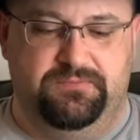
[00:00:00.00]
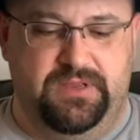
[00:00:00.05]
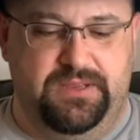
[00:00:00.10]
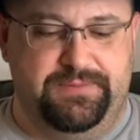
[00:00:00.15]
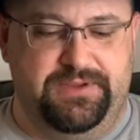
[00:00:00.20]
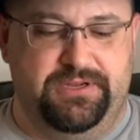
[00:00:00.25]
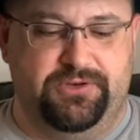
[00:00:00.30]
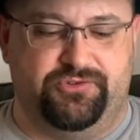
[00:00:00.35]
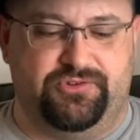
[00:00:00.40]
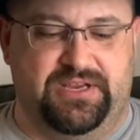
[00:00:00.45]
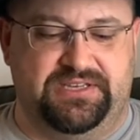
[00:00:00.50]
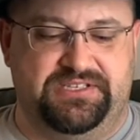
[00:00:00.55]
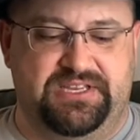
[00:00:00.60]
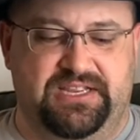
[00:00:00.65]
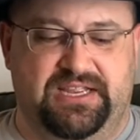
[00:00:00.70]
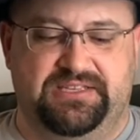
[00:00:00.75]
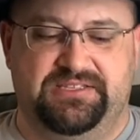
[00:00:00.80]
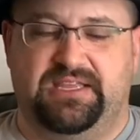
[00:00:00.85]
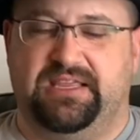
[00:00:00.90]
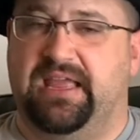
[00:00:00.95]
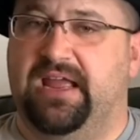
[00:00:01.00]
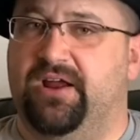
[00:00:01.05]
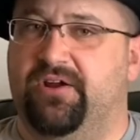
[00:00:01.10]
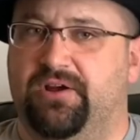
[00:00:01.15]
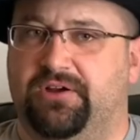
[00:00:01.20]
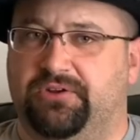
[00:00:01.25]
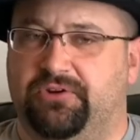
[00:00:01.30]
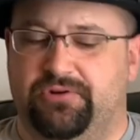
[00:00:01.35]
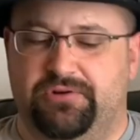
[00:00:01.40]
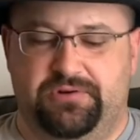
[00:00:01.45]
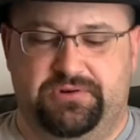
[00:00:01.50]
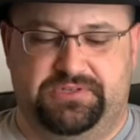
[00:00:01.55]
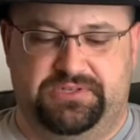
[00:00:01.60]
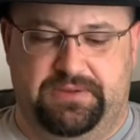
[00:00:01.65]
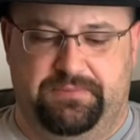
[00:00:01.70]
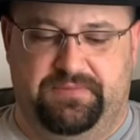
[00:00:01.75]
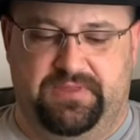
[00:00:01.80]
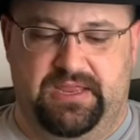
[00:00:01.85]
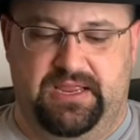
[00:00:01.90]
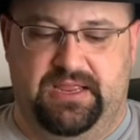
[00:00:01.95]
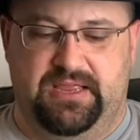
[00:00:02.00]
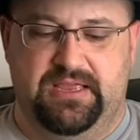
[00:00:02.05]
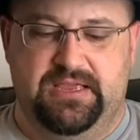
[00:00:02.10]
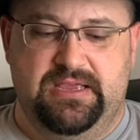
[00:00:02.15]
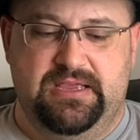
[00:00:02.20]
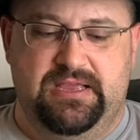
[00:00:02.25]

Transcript: maybe you're dressing as a character or something